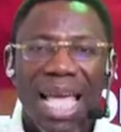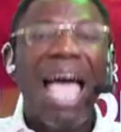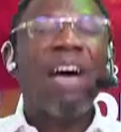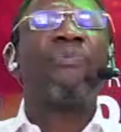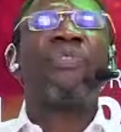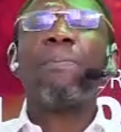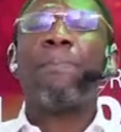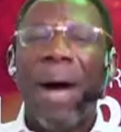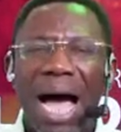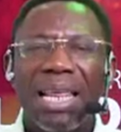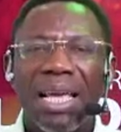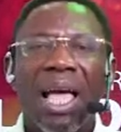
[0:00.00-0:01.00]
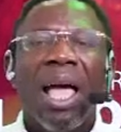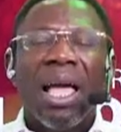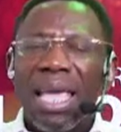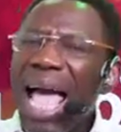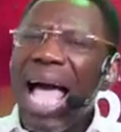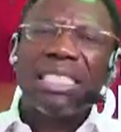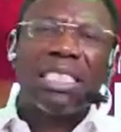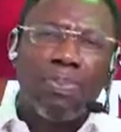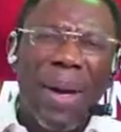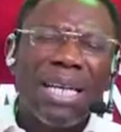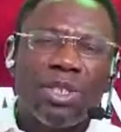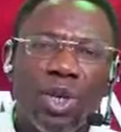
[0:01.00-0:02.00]
Everybody, yes,
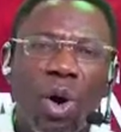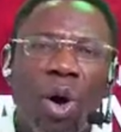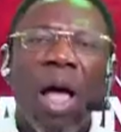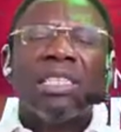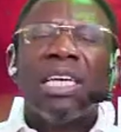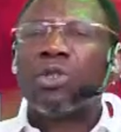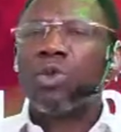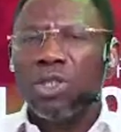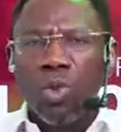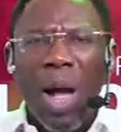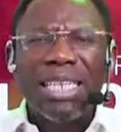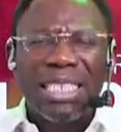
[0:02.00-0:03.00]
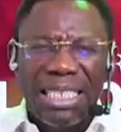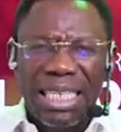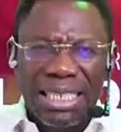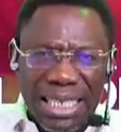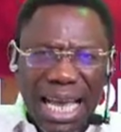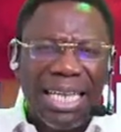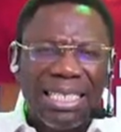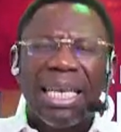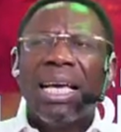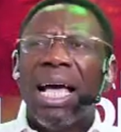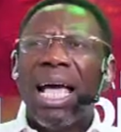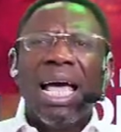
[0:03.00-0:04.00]
Pastor, it was when she said
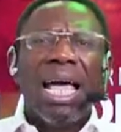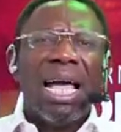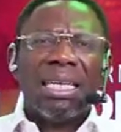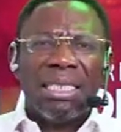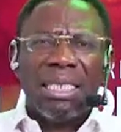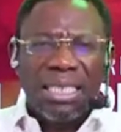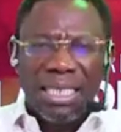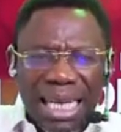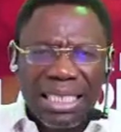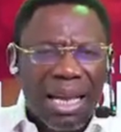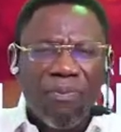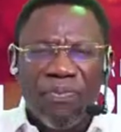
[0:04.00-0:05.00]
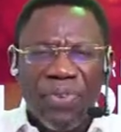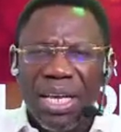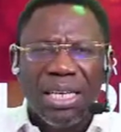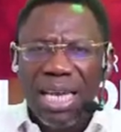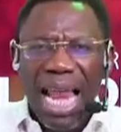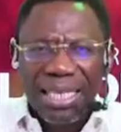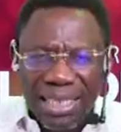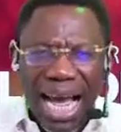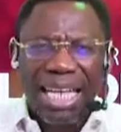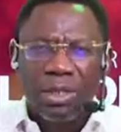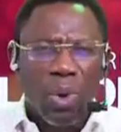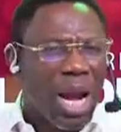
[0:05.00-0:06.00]
something like
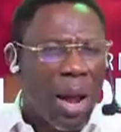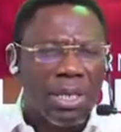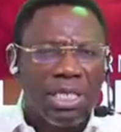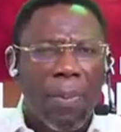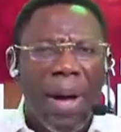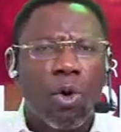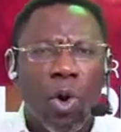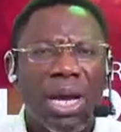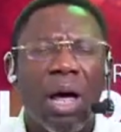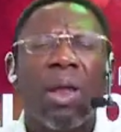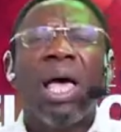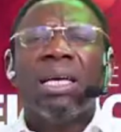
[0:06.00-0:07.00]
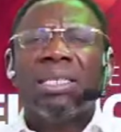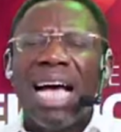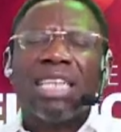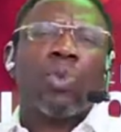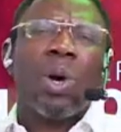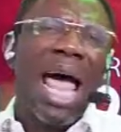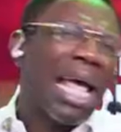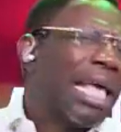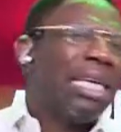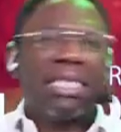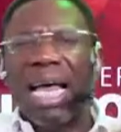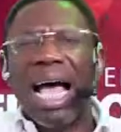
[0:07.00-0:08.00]
that when I was about going out. That's when I
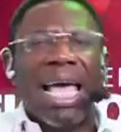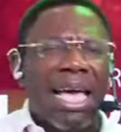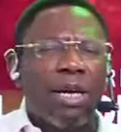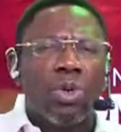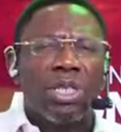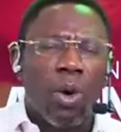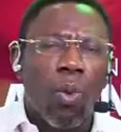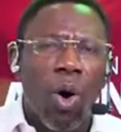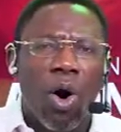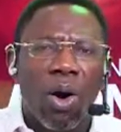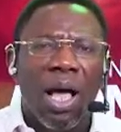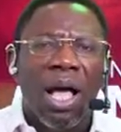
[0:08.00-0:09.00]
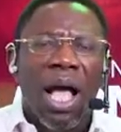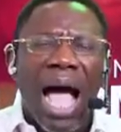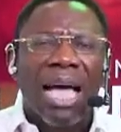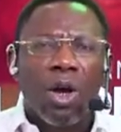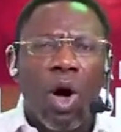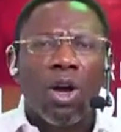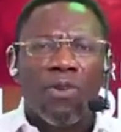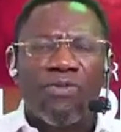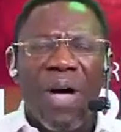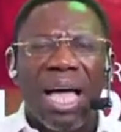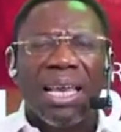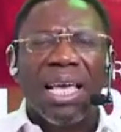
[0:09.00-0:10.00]
hit her head with the wall and all
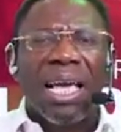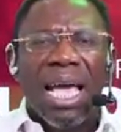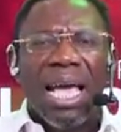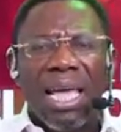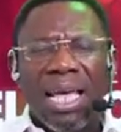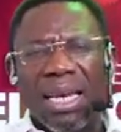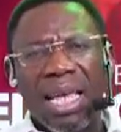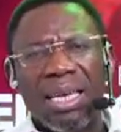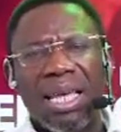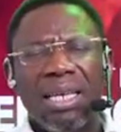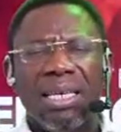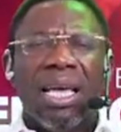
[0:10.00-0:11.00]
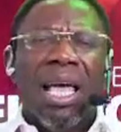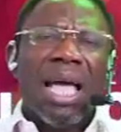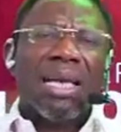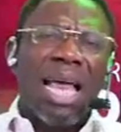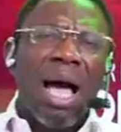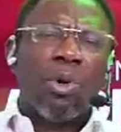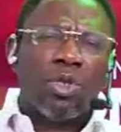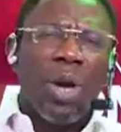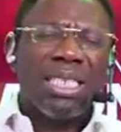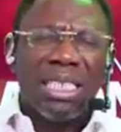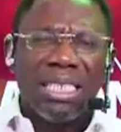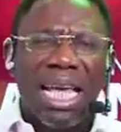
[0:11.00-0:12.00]
of that, and that was
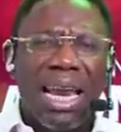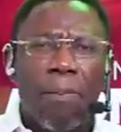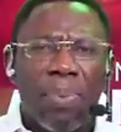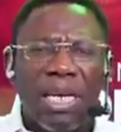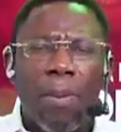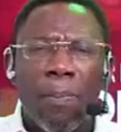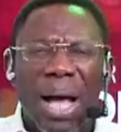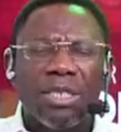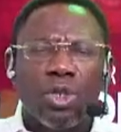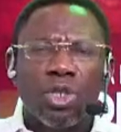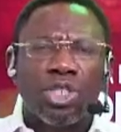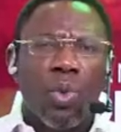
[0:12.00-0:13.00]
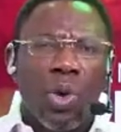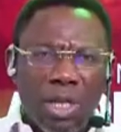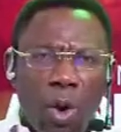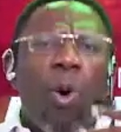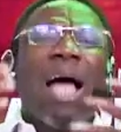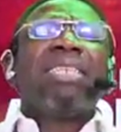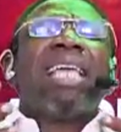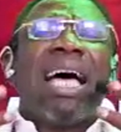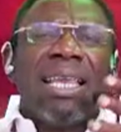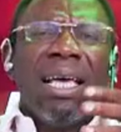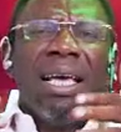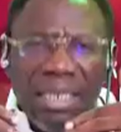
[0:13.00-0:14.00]
why she started bleeding. Pastor, she was the one
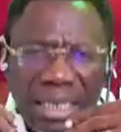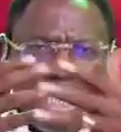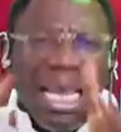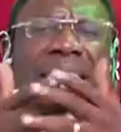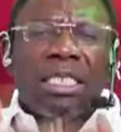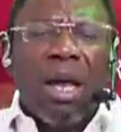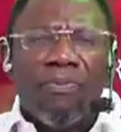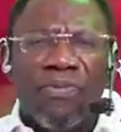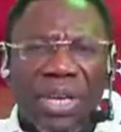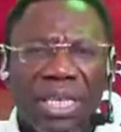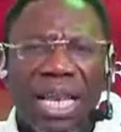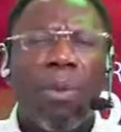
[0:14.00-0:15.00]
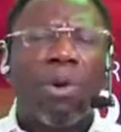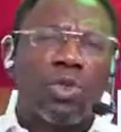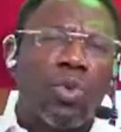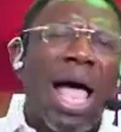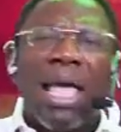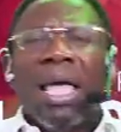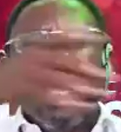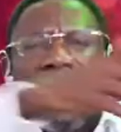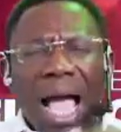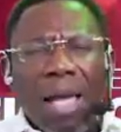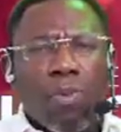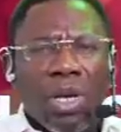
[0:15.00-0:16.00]
that said something. That was why
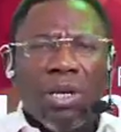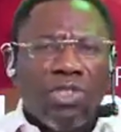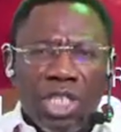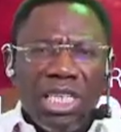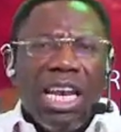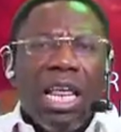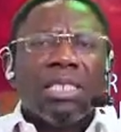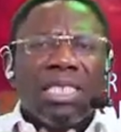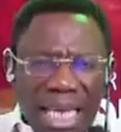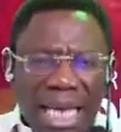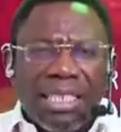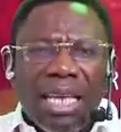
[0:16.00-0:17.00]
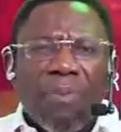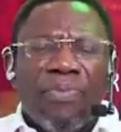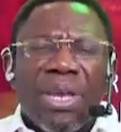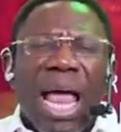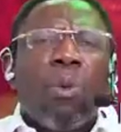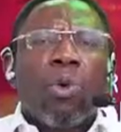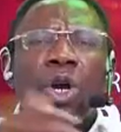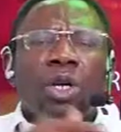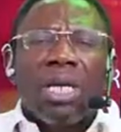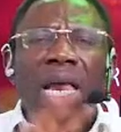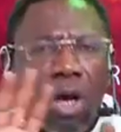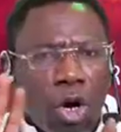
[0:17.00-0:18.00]
if she didn't say something, I would
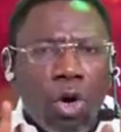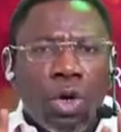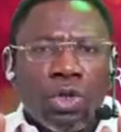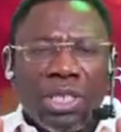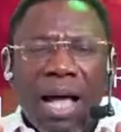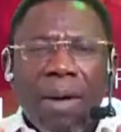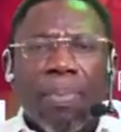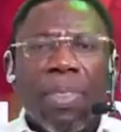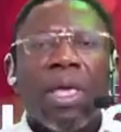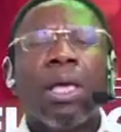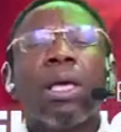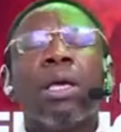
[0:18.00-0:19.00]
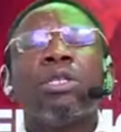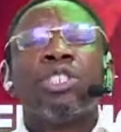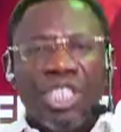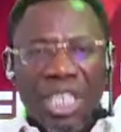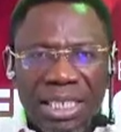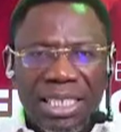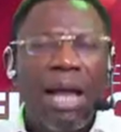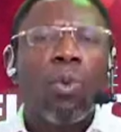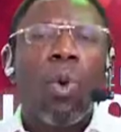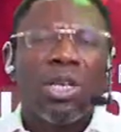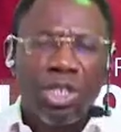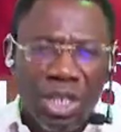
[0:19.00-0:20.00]
not. No, sir. She said
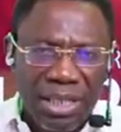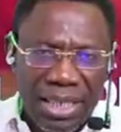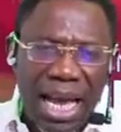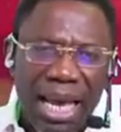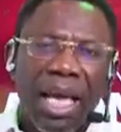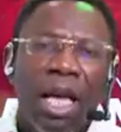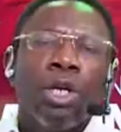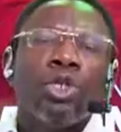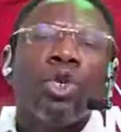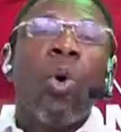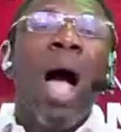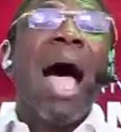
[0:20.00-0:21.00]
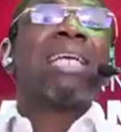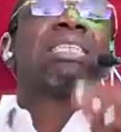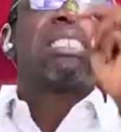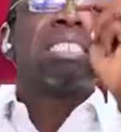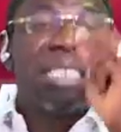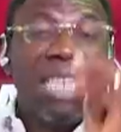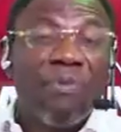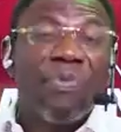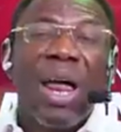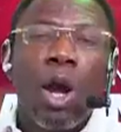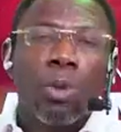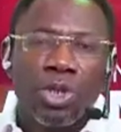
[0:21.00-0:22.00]
what she said. You had
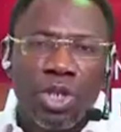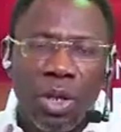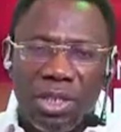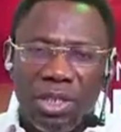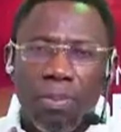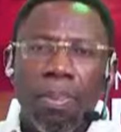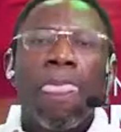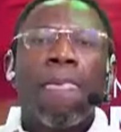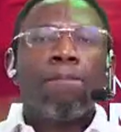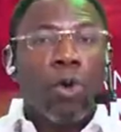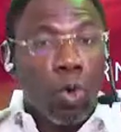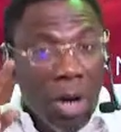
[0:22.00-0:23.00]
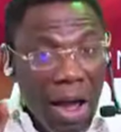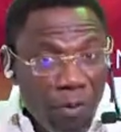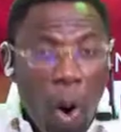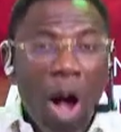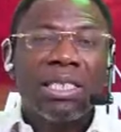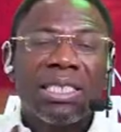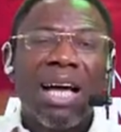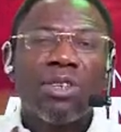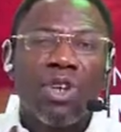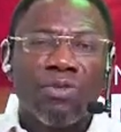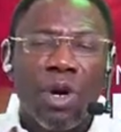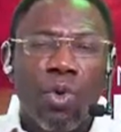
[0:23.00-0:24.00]
several options. You could have walked
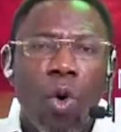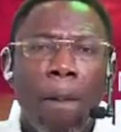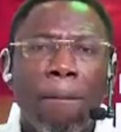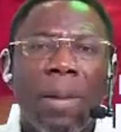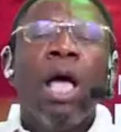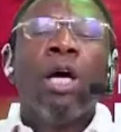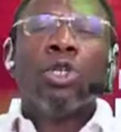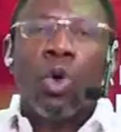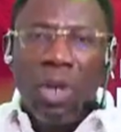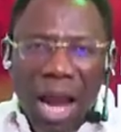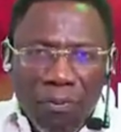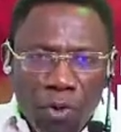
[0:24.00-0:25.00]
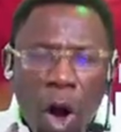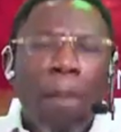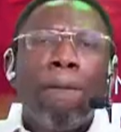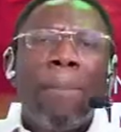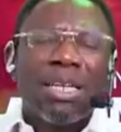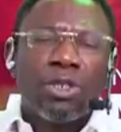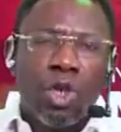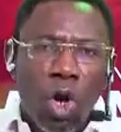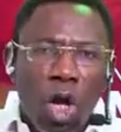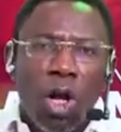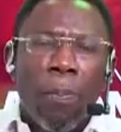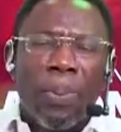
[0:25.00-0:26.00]
out of the room. You could have gone back to
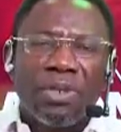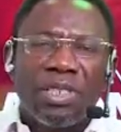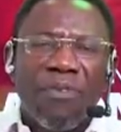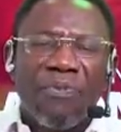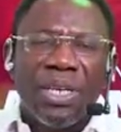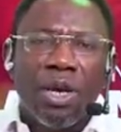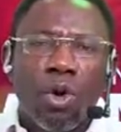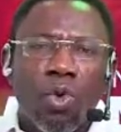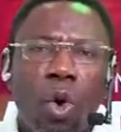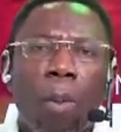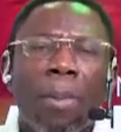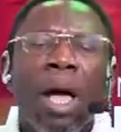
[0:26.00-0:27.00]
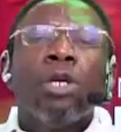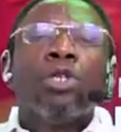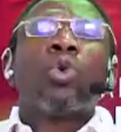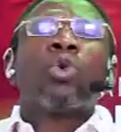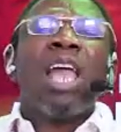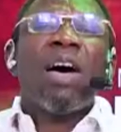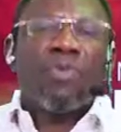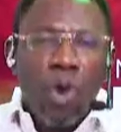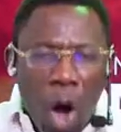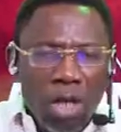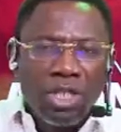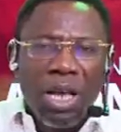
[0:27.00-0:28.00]
lock up yourself in the room. You could have
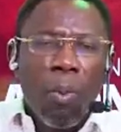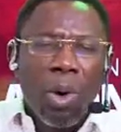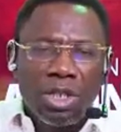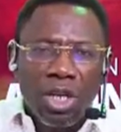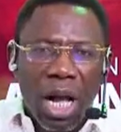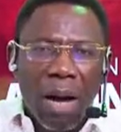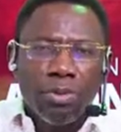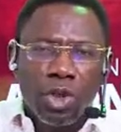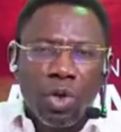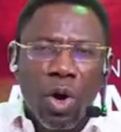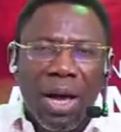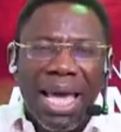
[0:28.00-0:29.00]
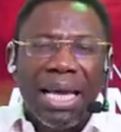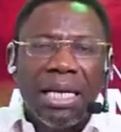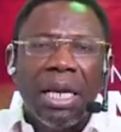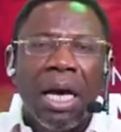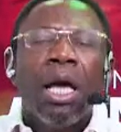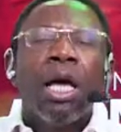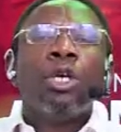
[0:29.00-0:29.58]
called someone to come to your aid.